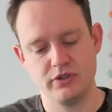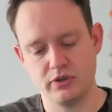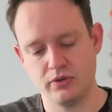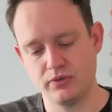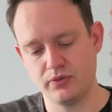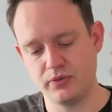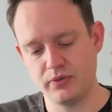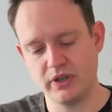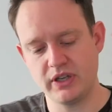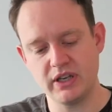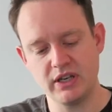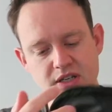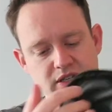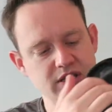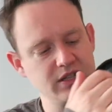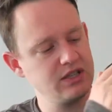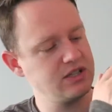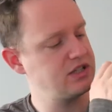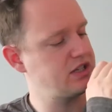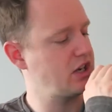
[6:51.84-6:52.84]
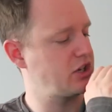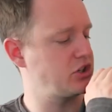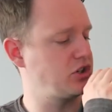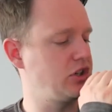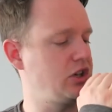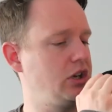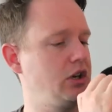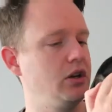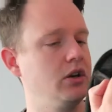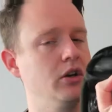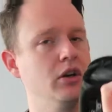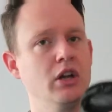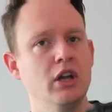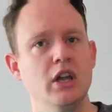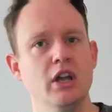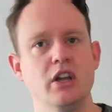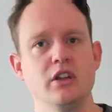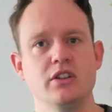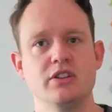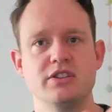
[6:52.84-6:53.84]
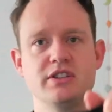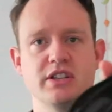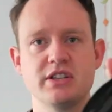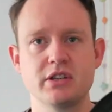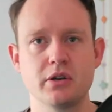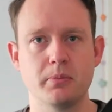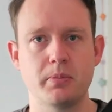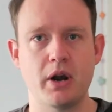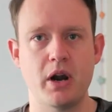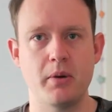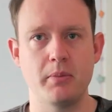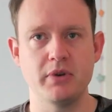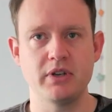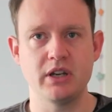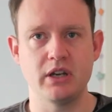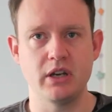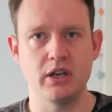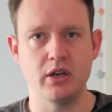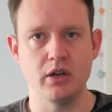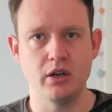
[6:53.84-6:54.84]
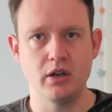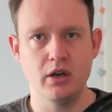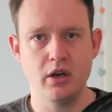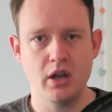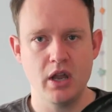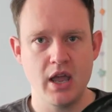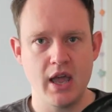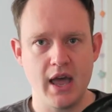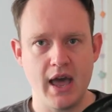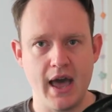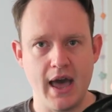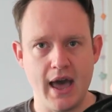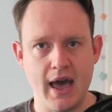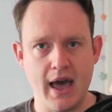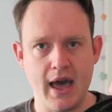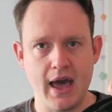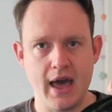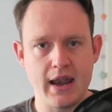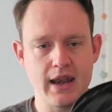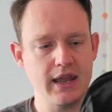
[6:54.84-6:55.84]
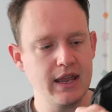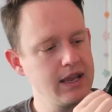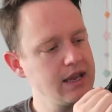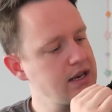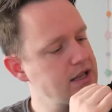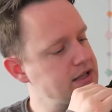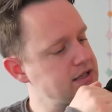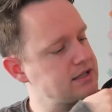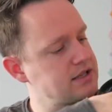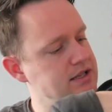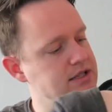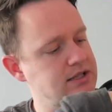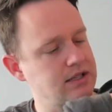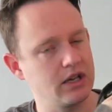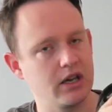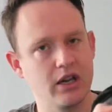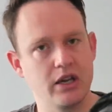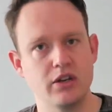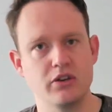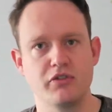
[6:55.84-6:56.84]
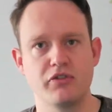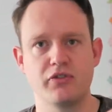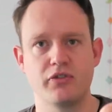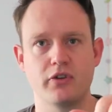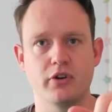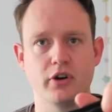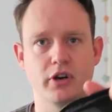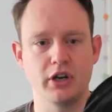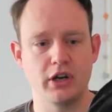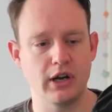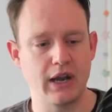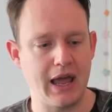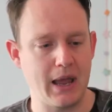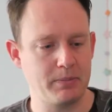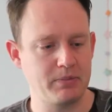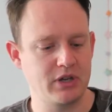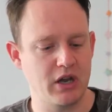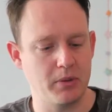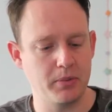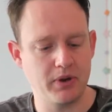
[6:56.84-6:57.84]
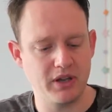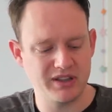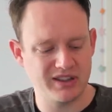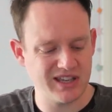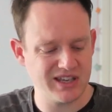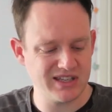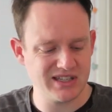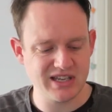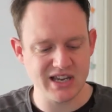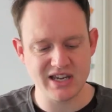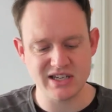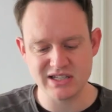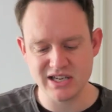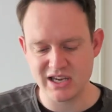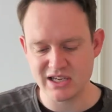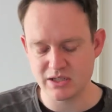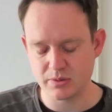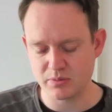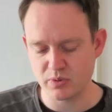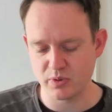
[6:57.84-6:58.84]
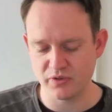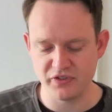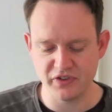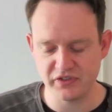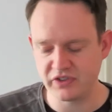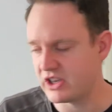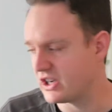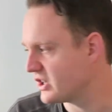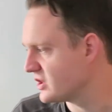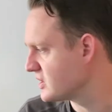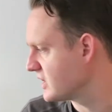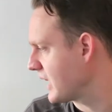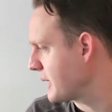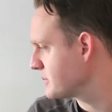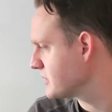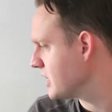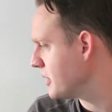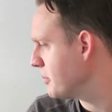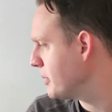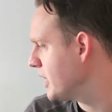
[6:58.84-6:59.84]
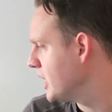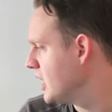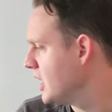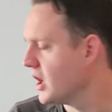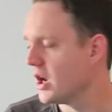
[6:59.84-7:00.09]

So if we get into this section here, there's this compartment in here, and it is designed for your laptop. They say it takes up to a 15-inch laptop.